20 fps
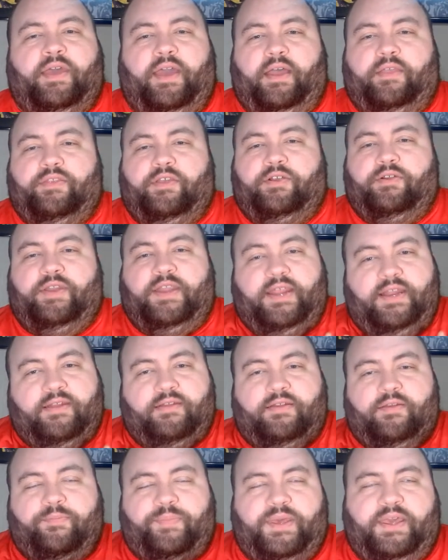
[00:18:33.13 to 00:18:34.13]
and there
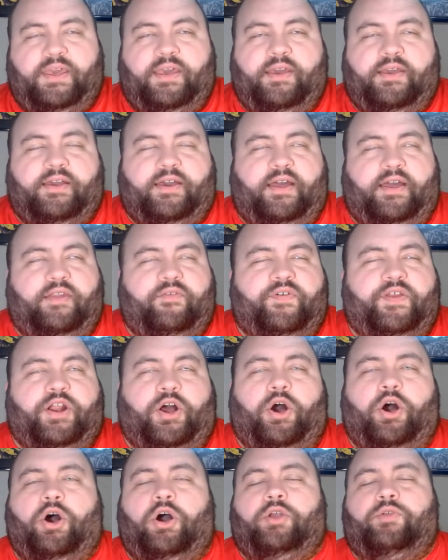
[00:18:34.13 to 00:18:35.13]
needed to be kind of an
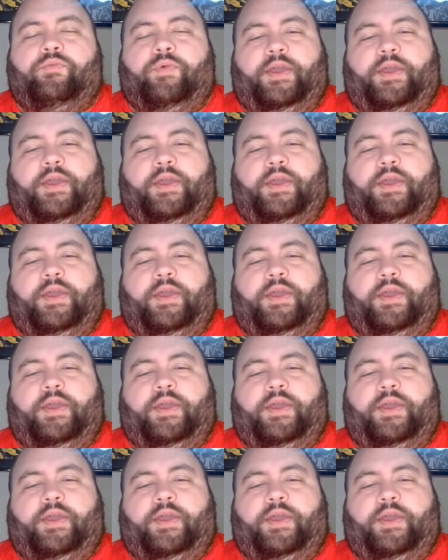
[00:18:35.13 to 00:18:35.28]
on